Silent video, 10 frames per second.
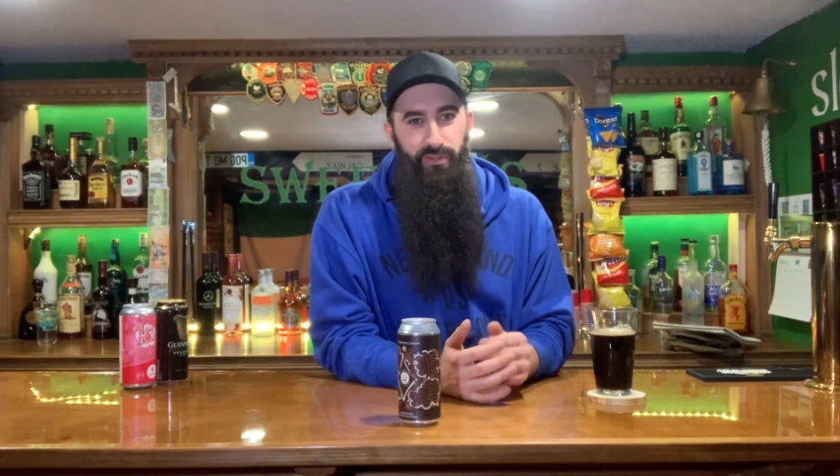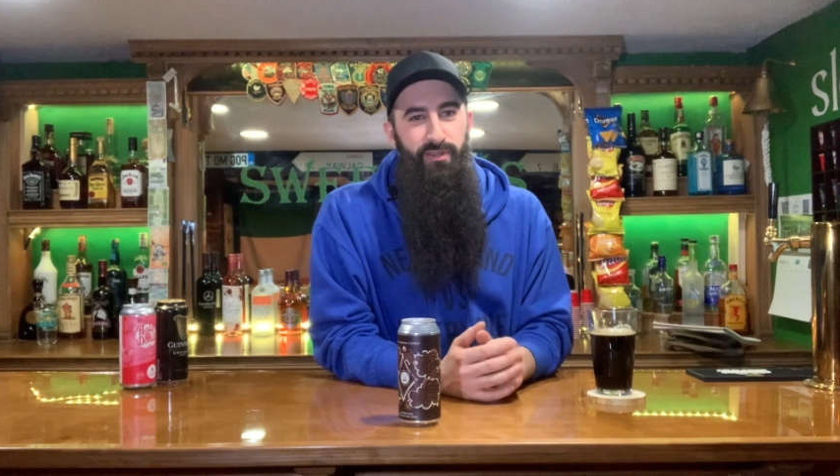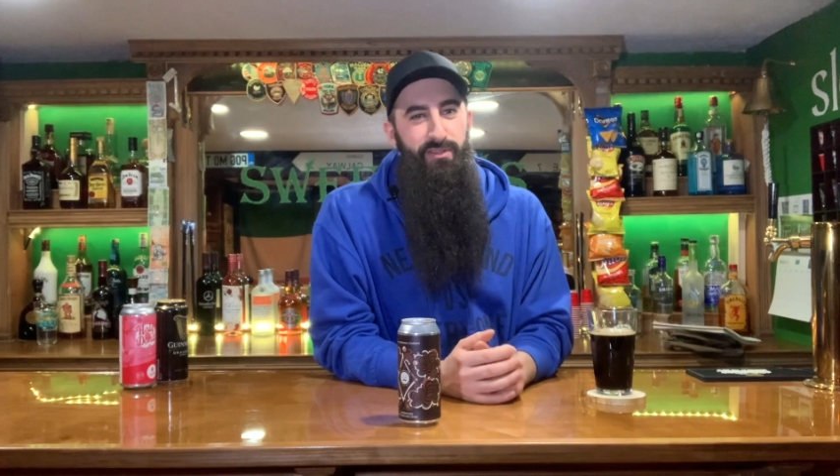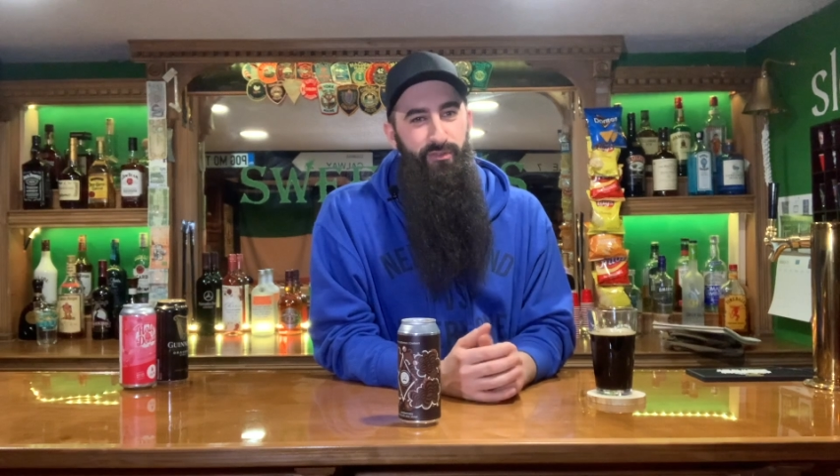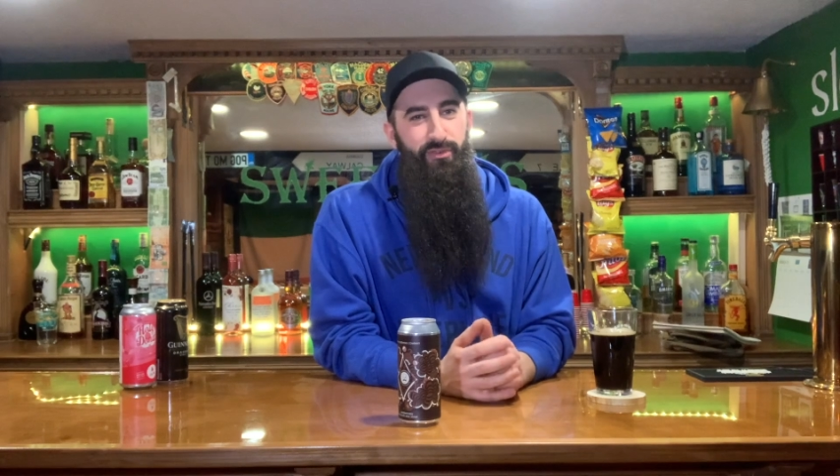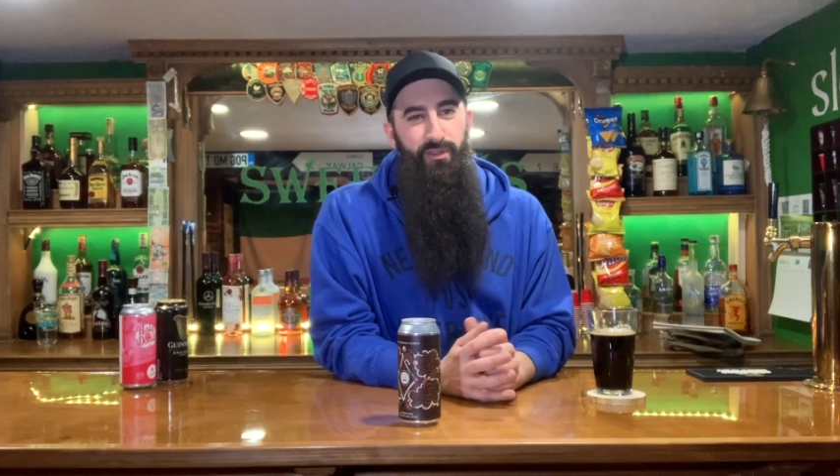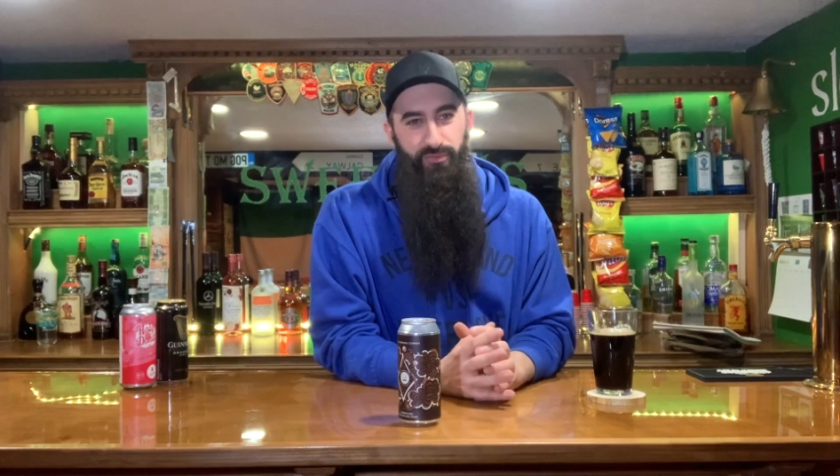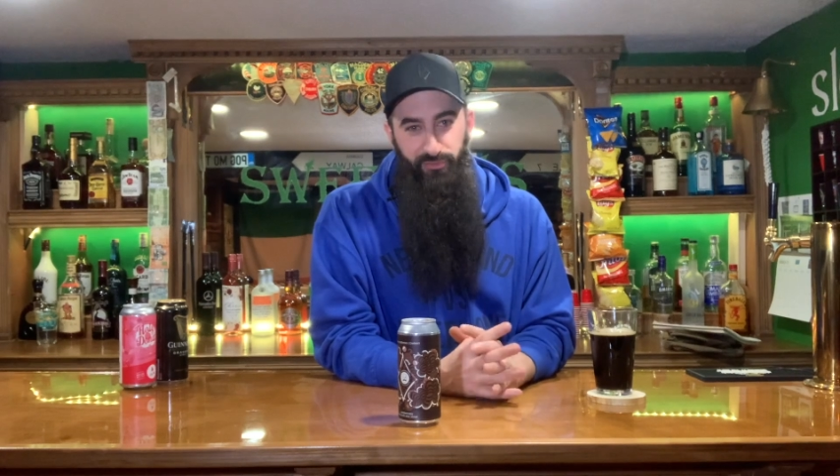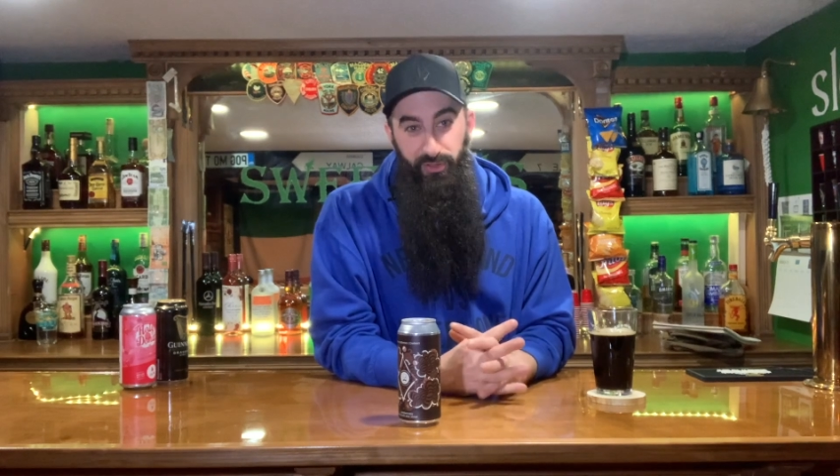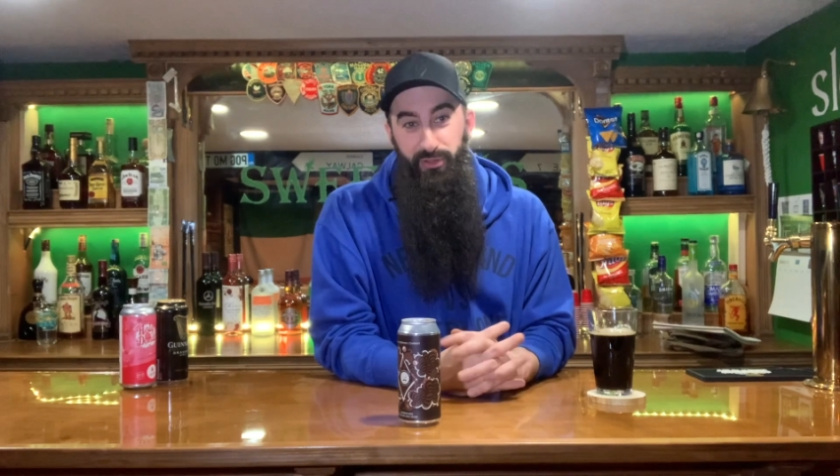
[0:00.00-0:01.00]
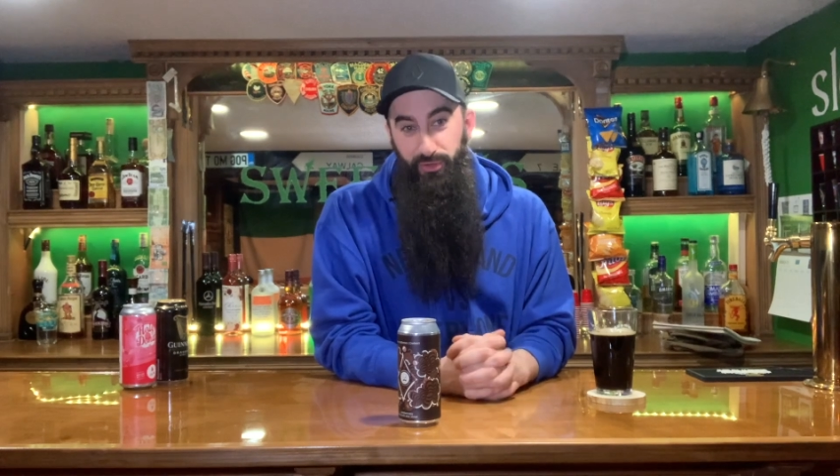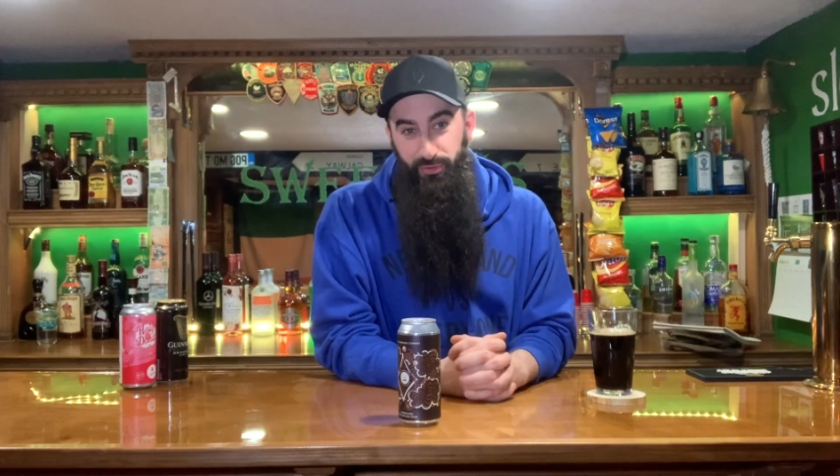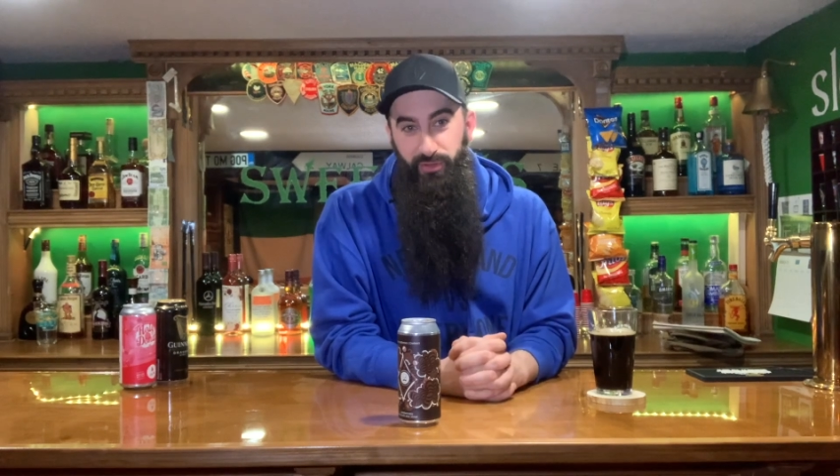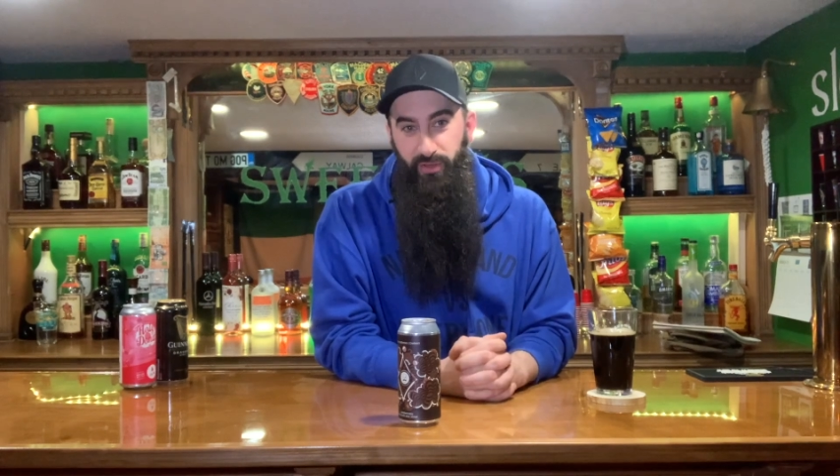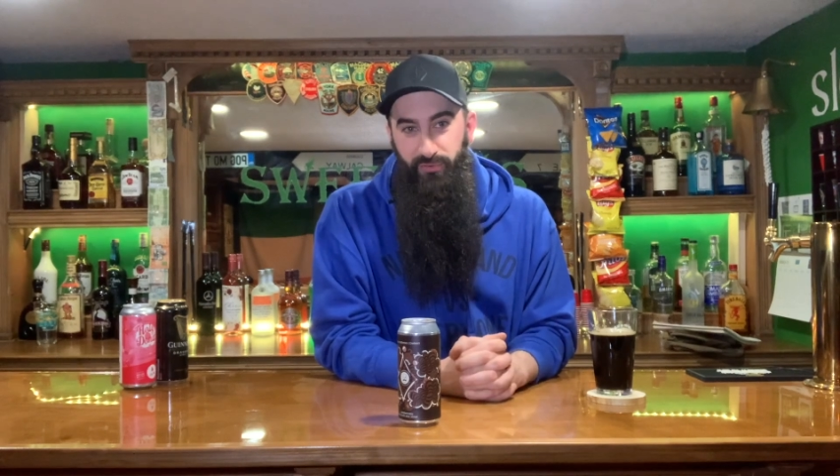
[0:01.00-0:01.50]
it definitely filling
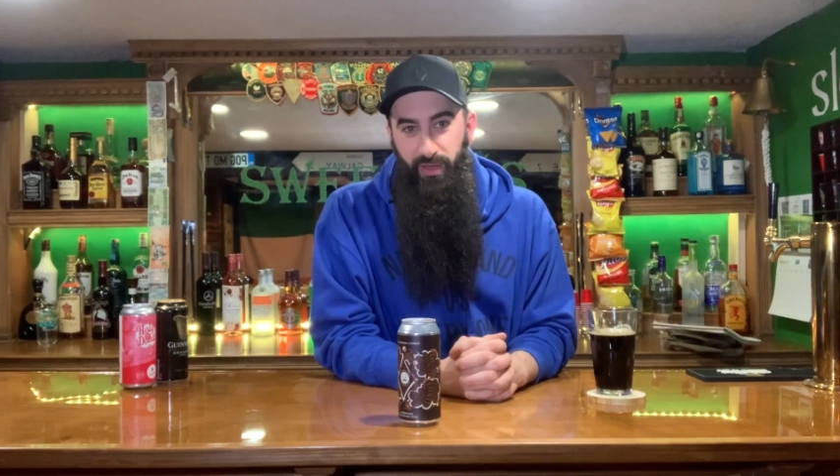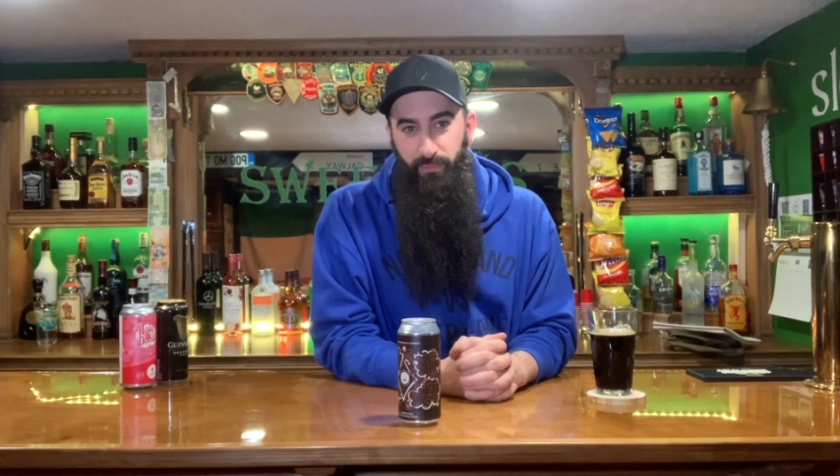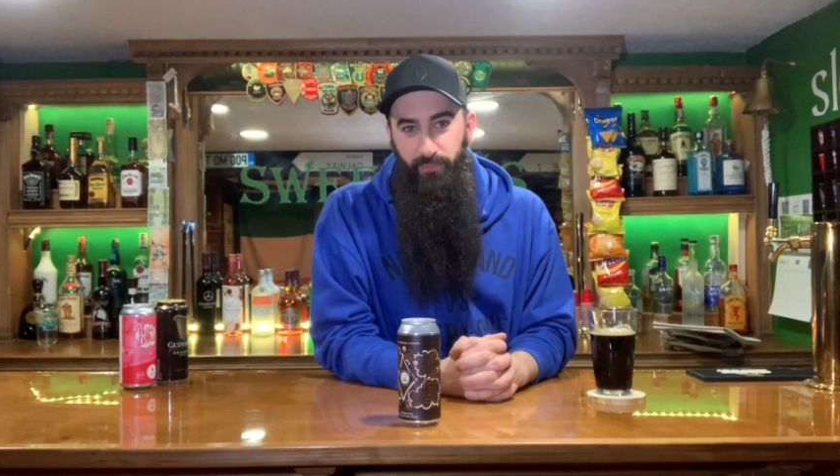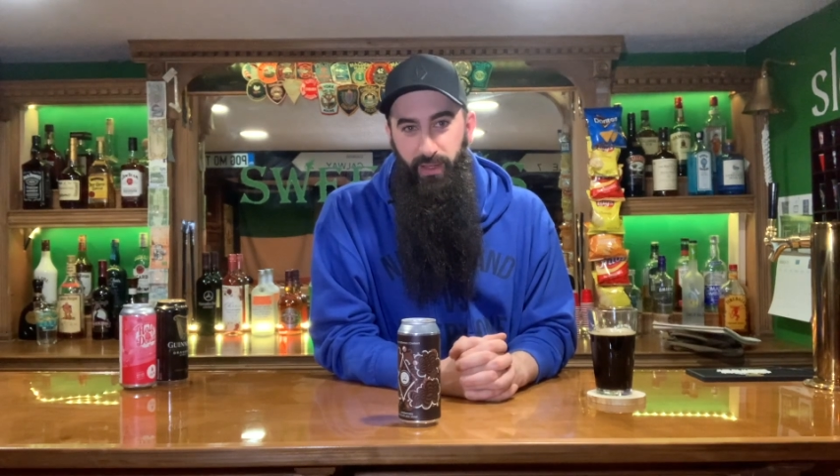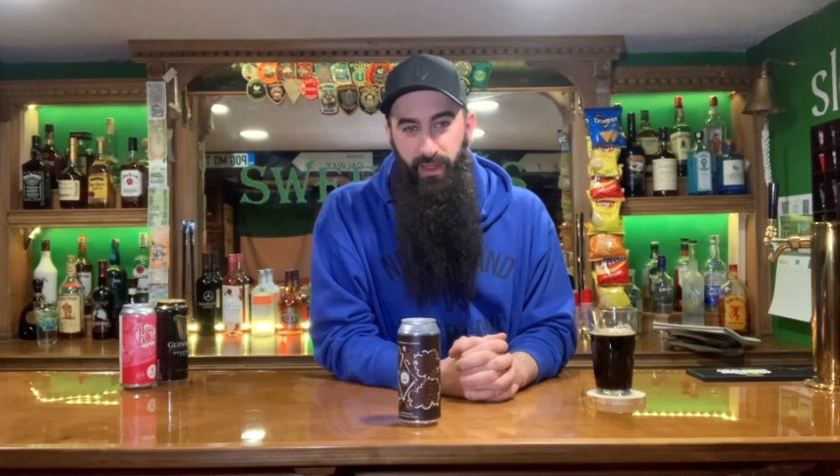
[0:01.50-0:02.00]
yourself up.